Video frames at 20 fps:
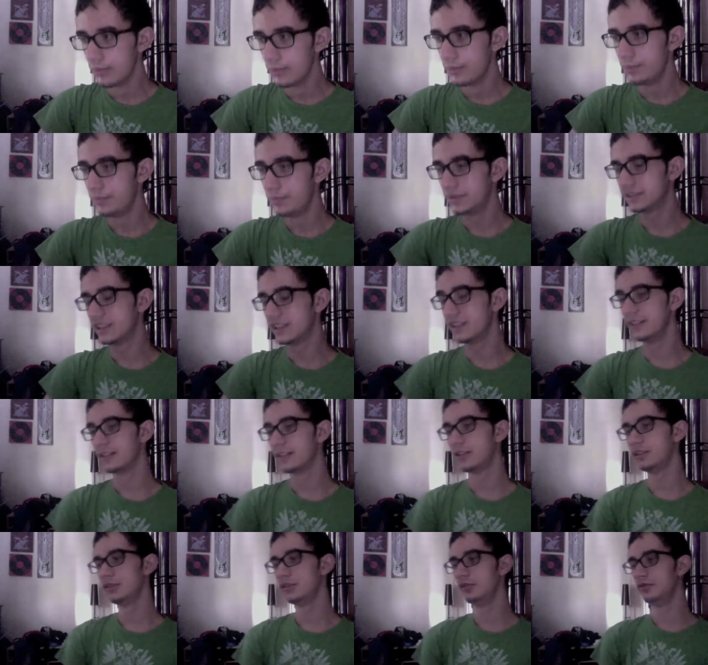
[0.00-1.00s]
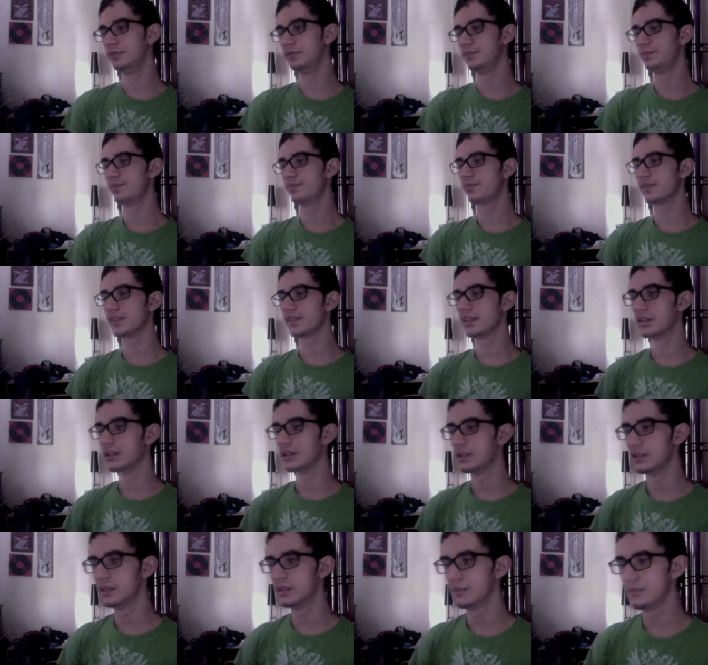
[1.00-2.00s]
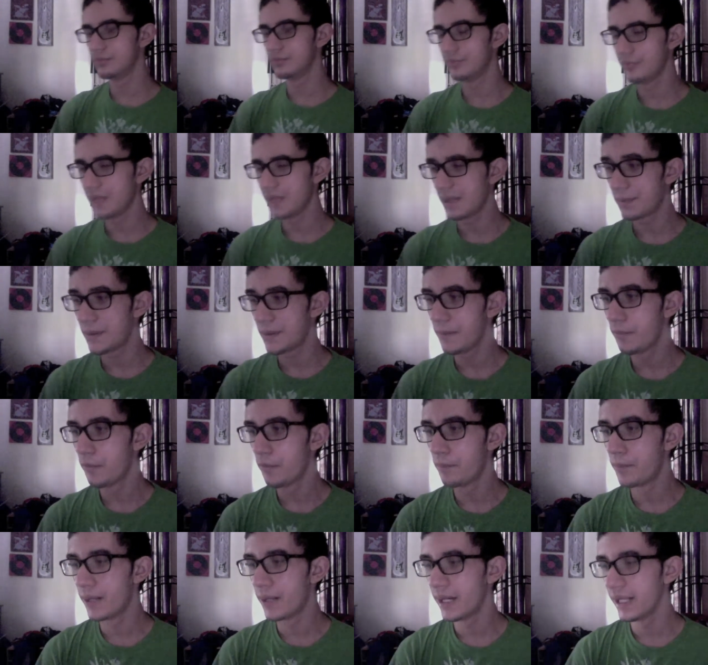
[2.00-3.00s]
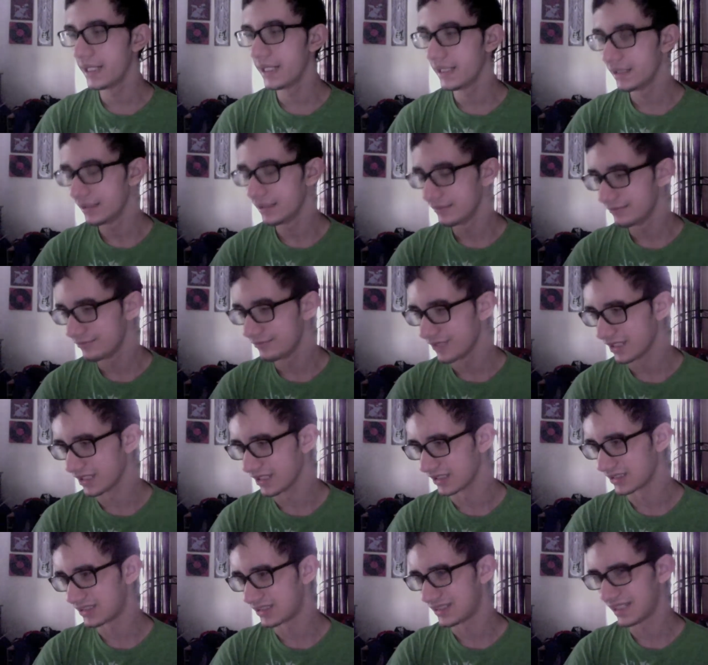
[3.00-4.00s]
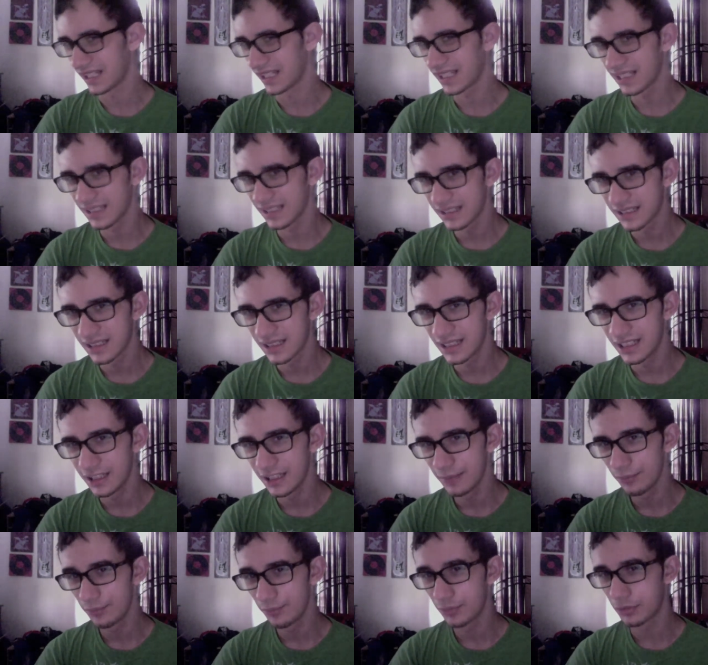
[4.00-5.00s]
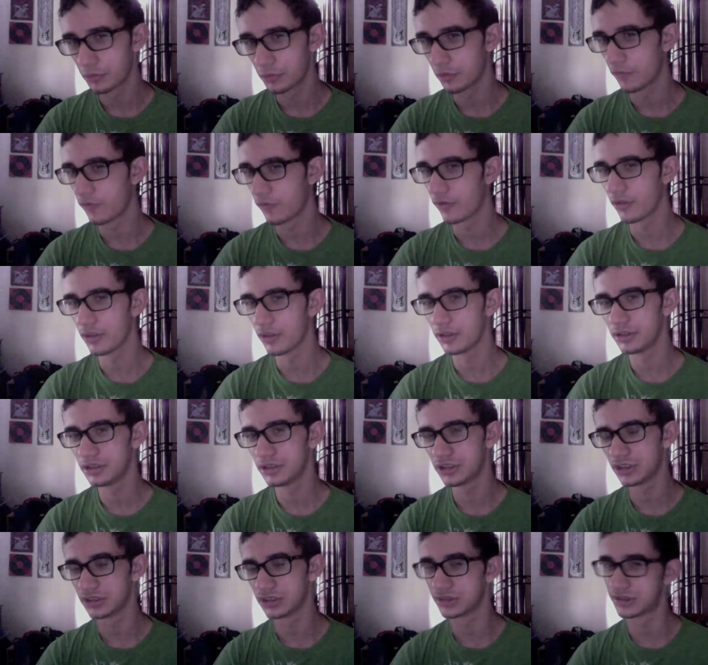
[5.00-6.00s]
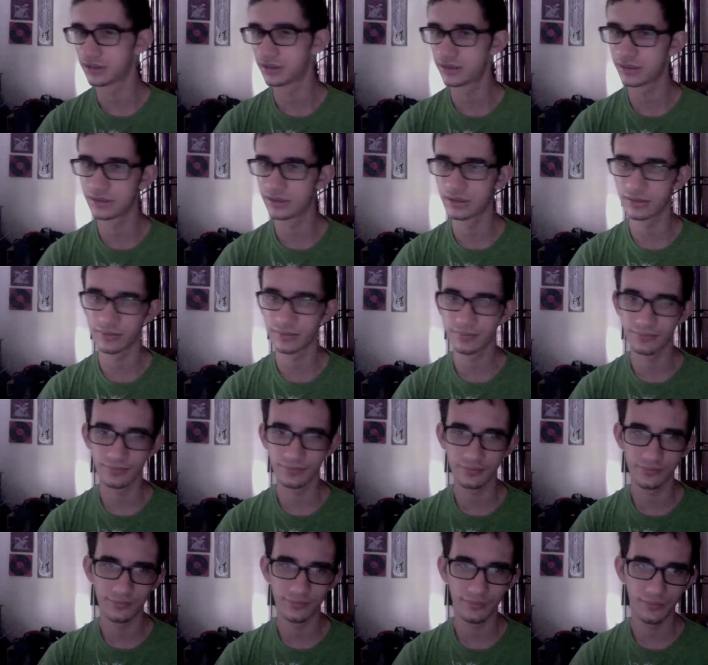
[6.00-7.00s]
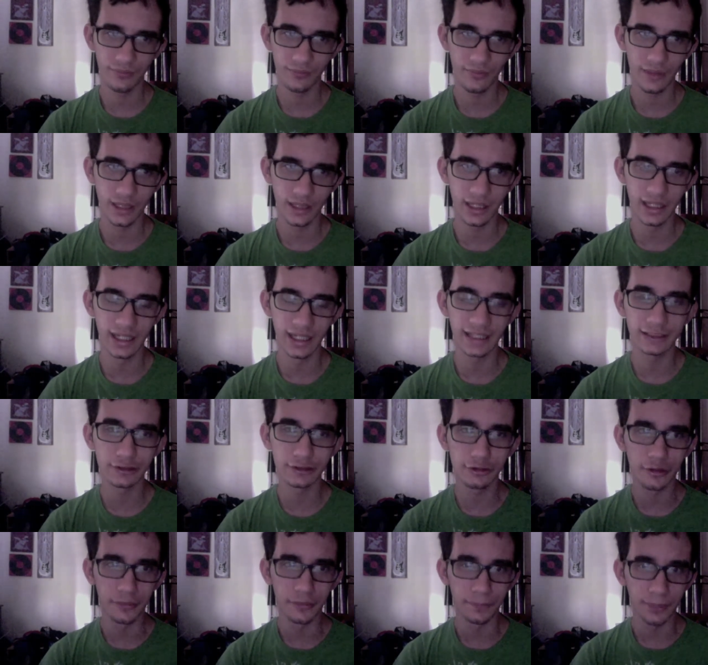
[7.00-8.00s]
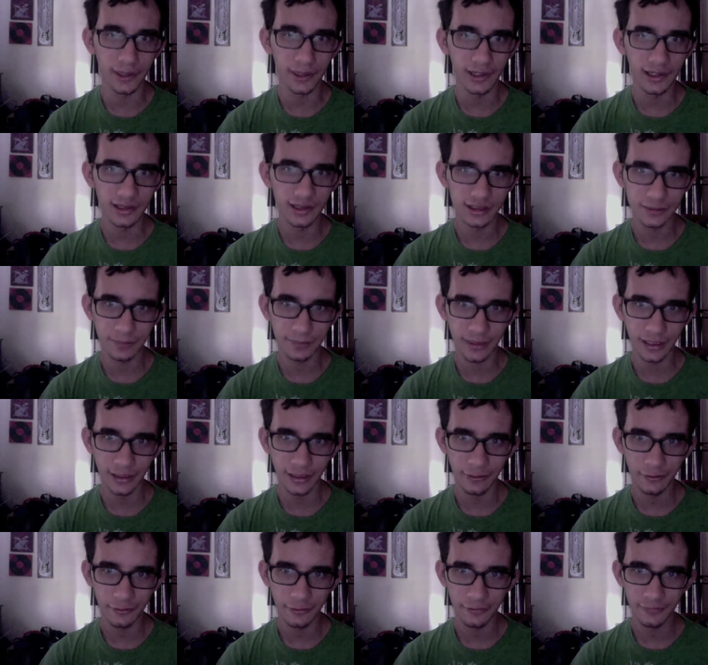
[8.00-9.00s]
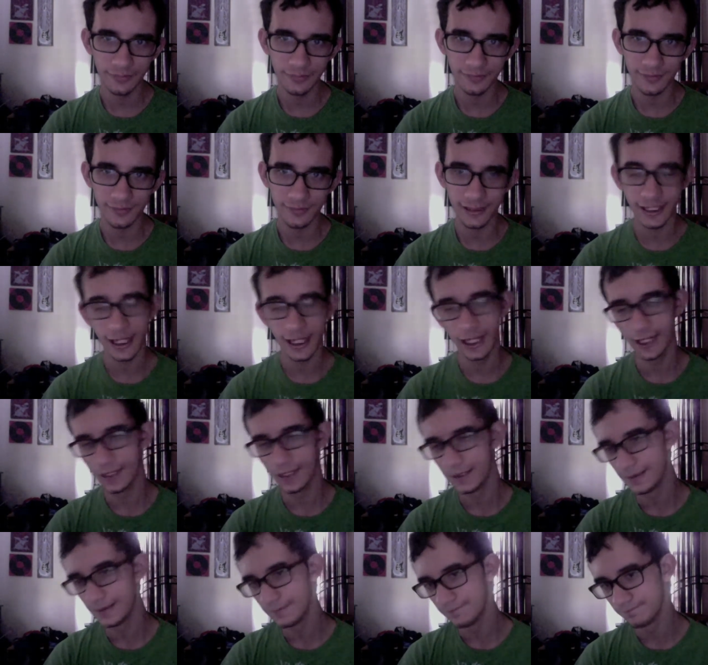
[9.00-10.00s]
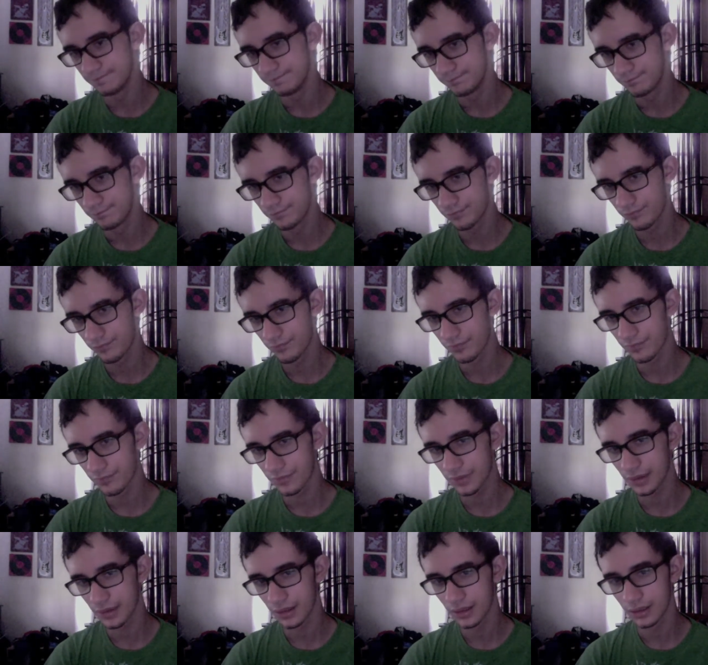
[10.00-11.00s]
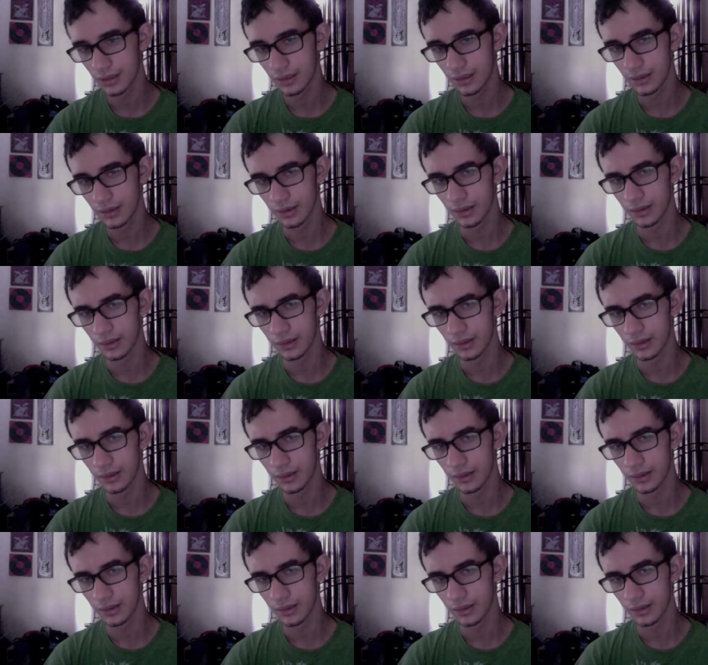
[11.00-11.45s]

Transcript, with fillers: But then to make people buy it like a second time, but with just an extra boss battle and a